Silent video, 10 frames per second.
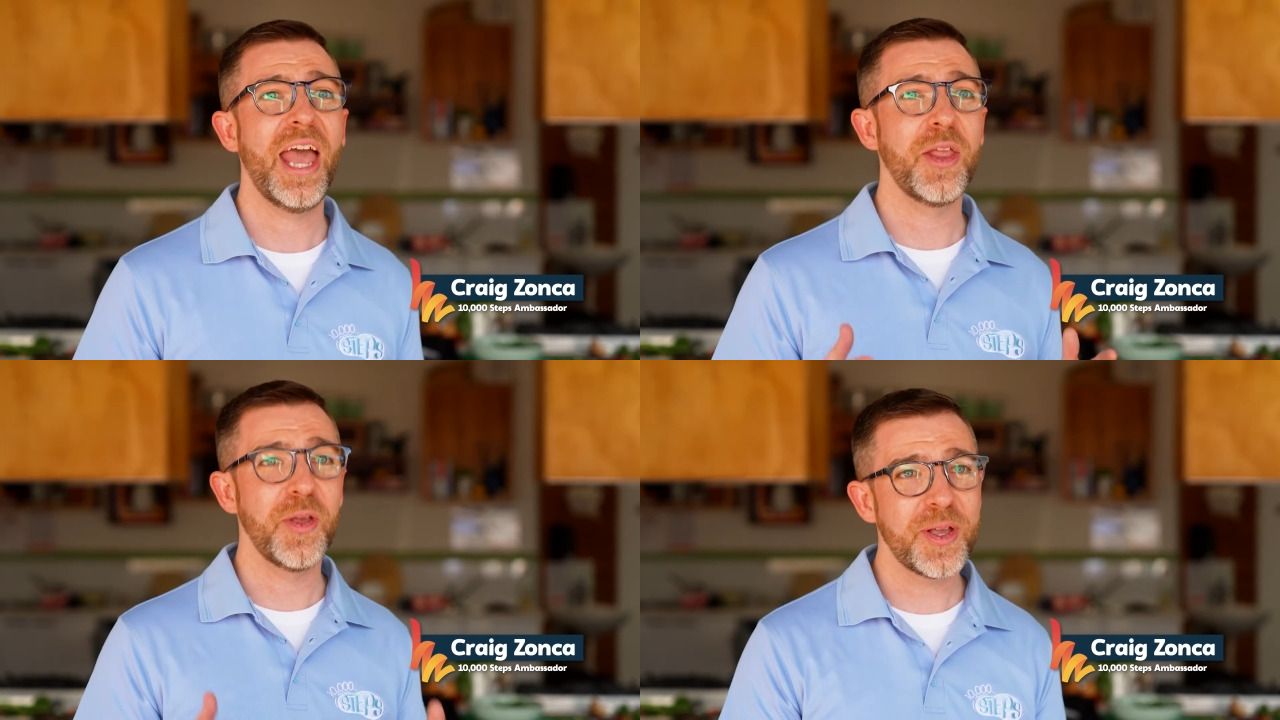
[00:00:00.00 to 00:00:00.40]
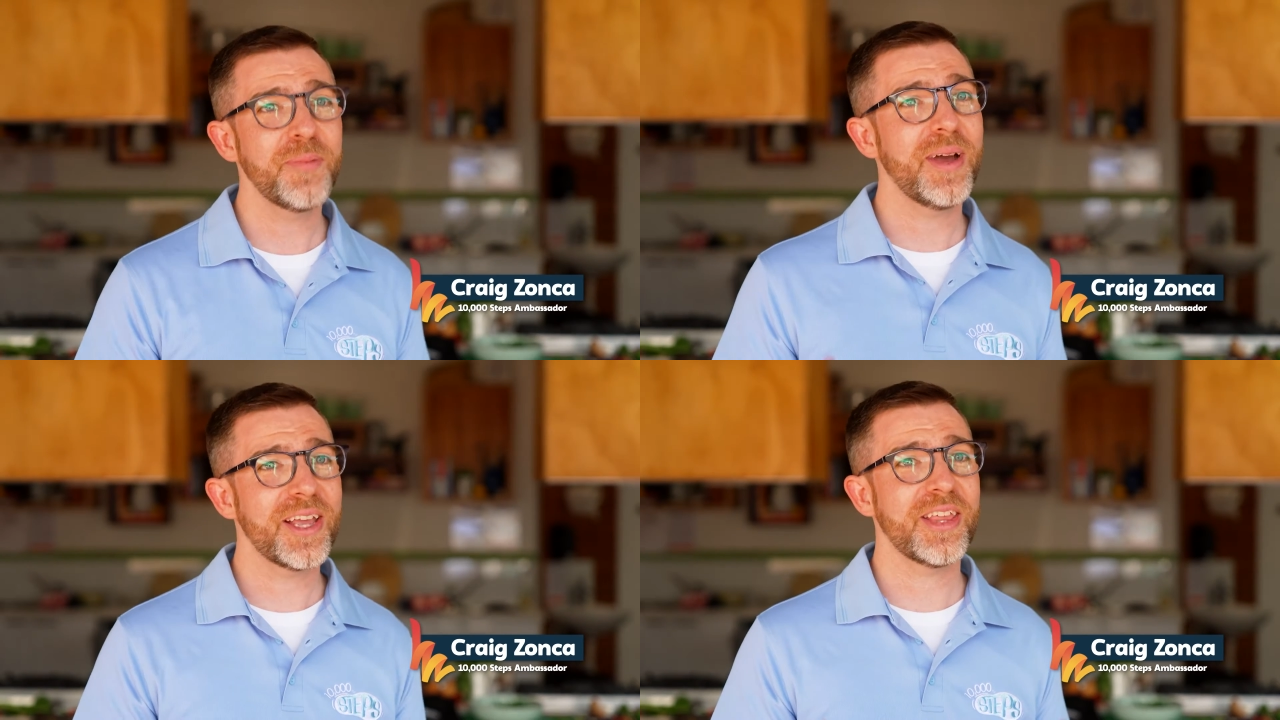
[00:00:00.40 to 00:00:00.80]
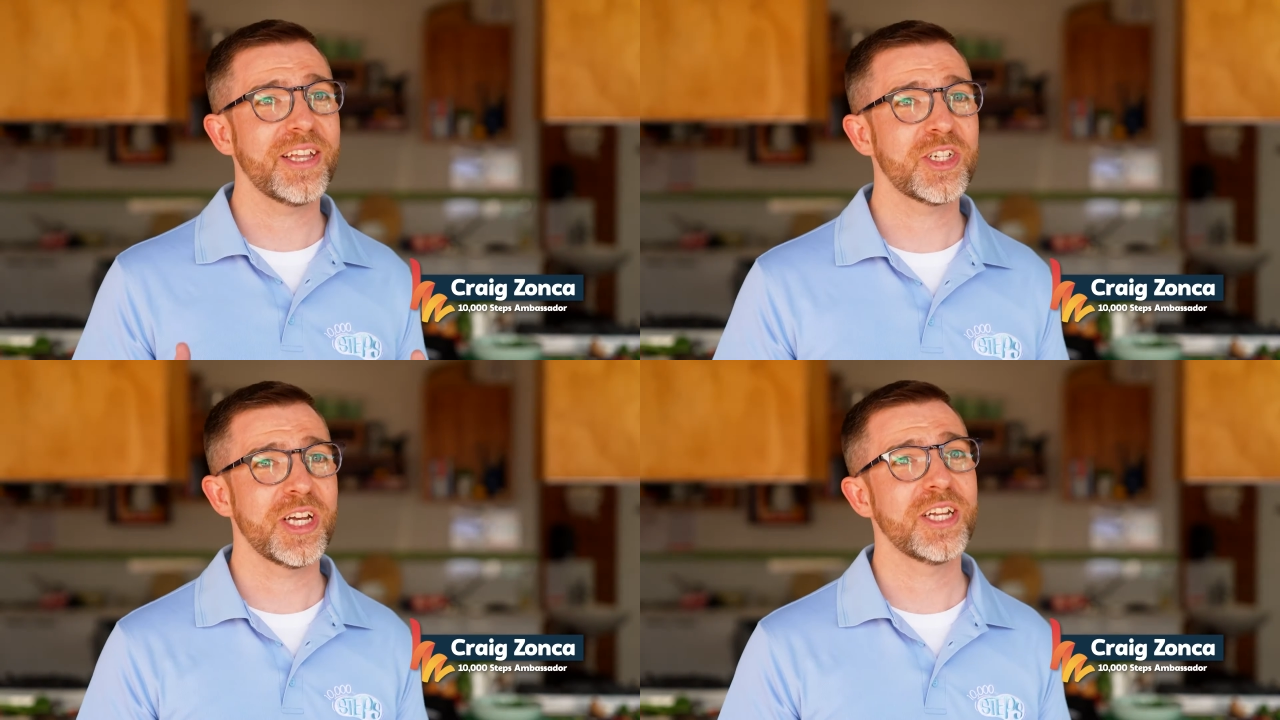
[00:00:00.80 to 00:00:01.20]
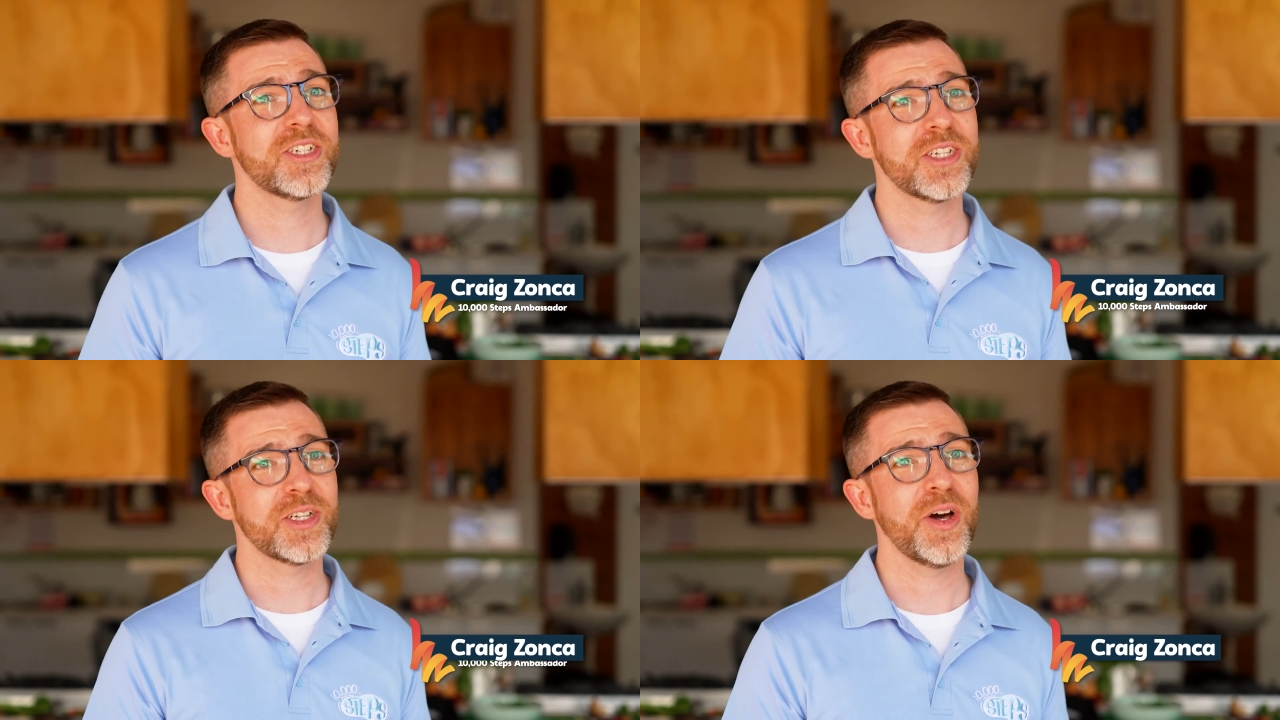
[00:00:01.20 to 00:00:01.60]
you can make that change
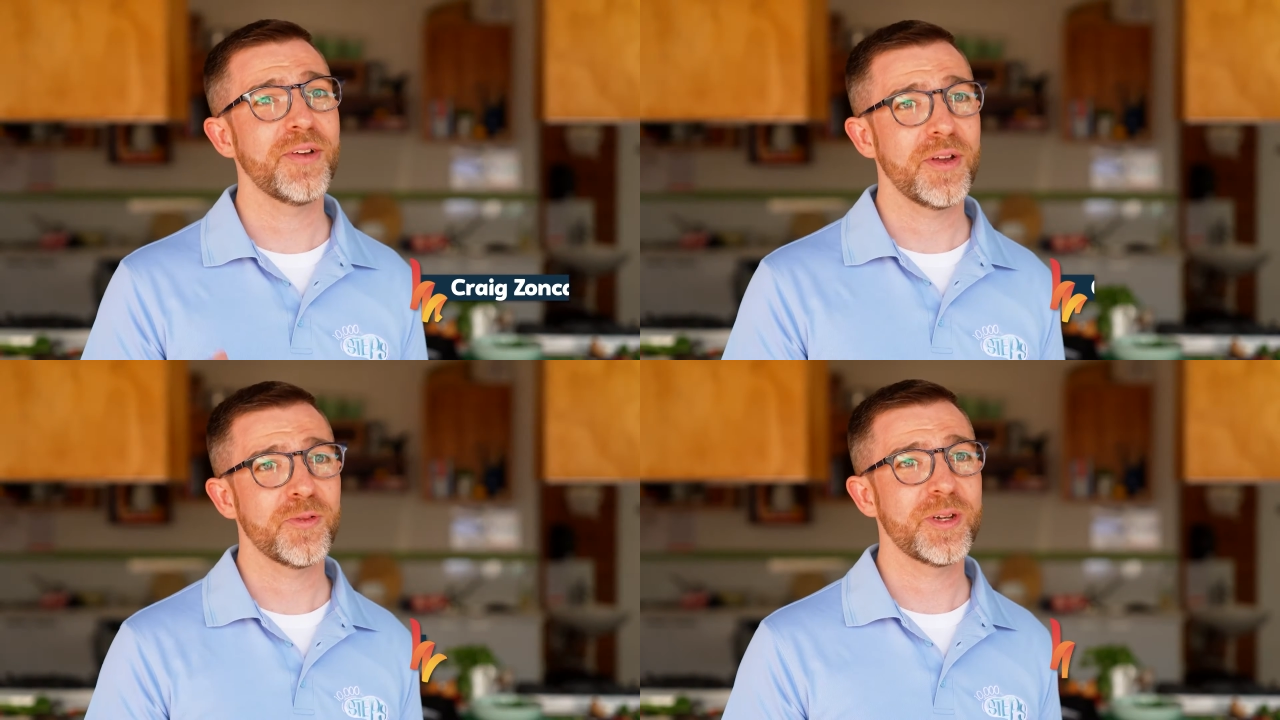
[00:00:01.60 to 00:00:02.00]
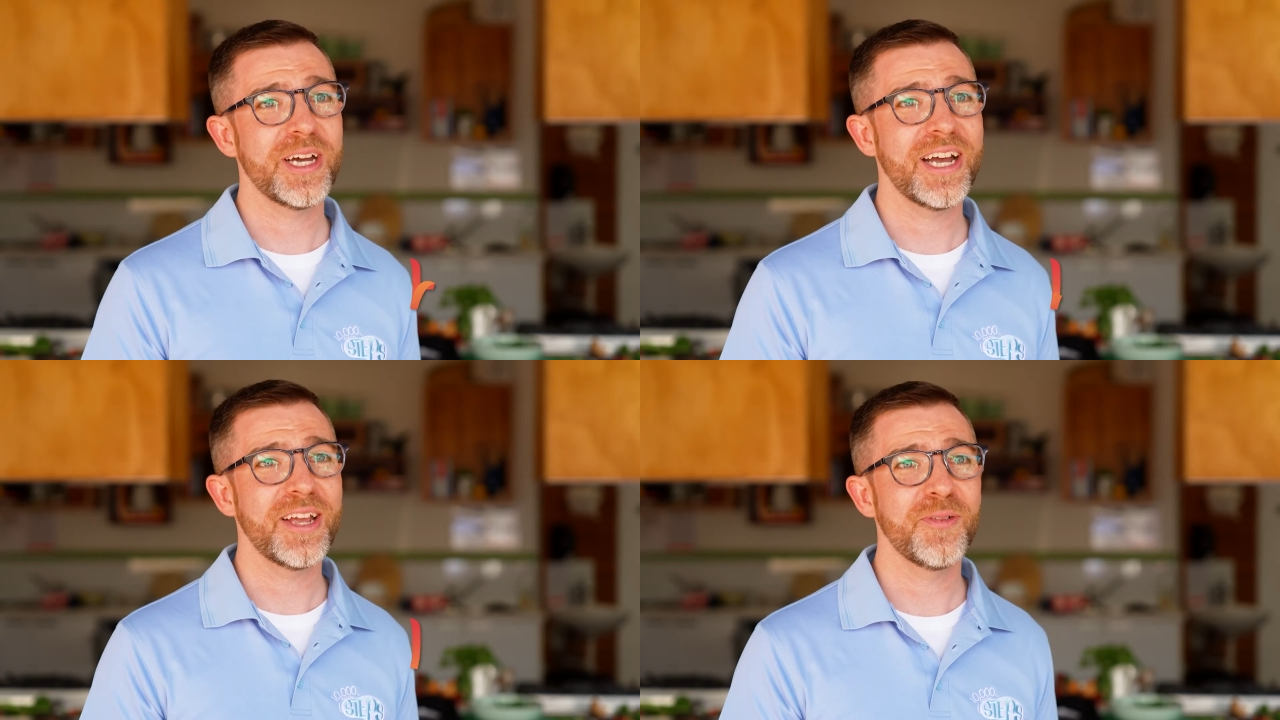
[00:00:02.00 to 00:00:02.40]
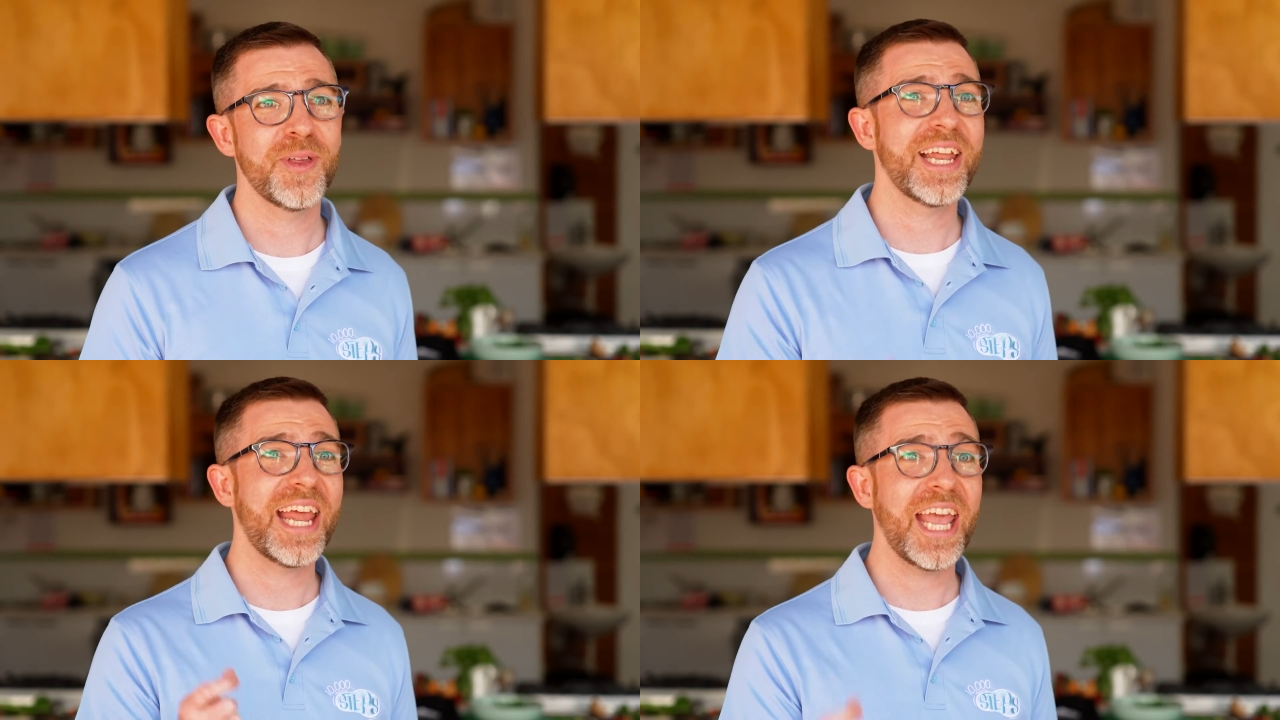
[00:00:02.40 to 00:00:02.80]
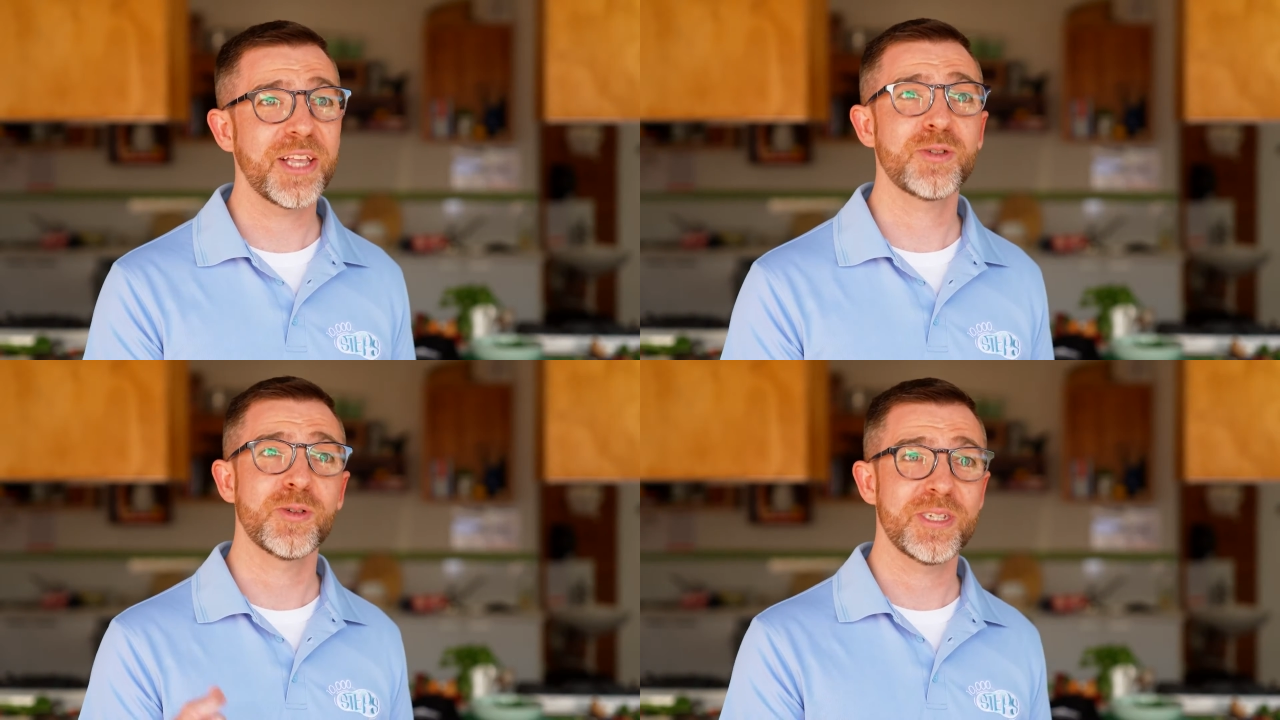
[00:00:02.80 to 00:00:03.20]
to your life every day for that
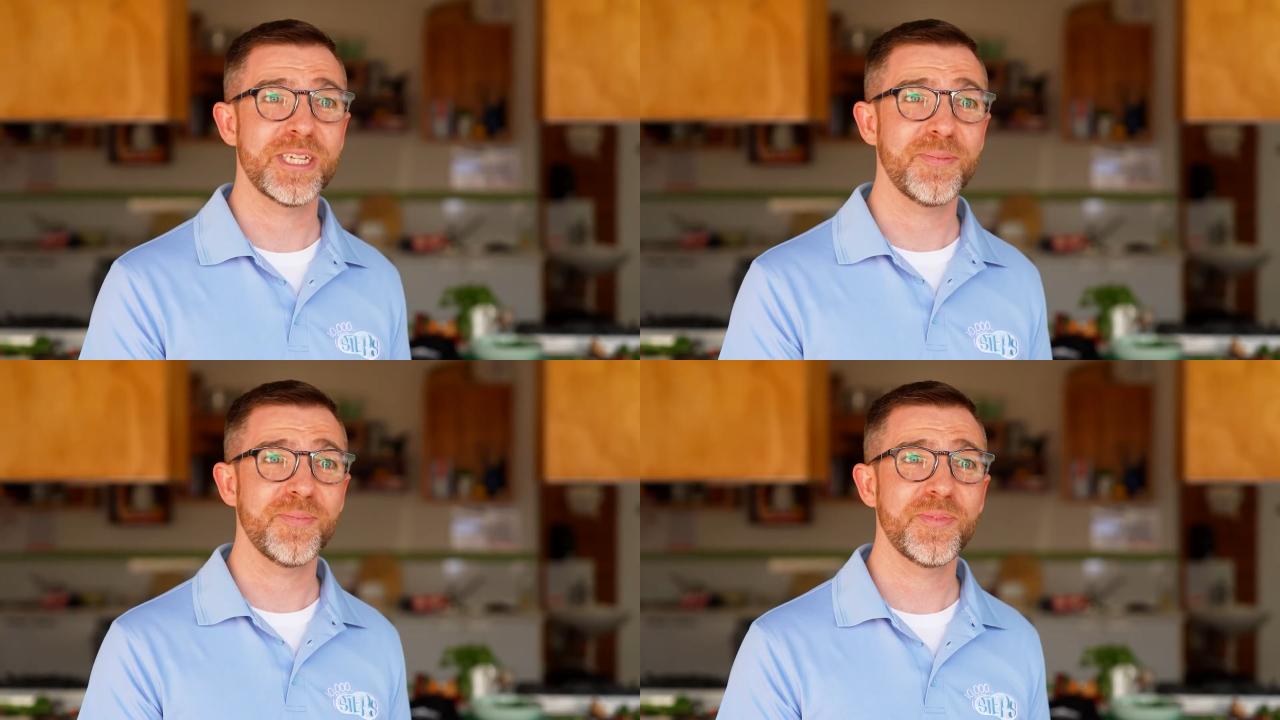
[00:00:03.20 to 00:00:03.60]
extra step.